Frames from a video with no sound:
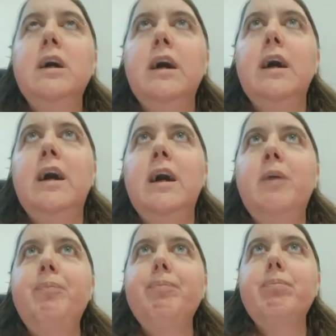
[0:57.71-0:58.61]

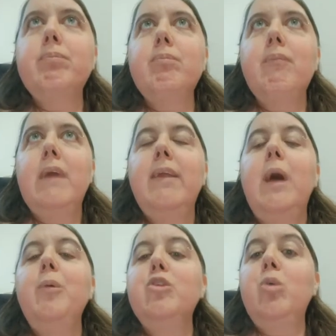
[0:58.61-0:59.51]
Um, that
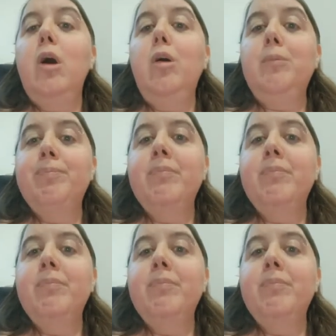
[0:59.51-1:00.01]
was wrong.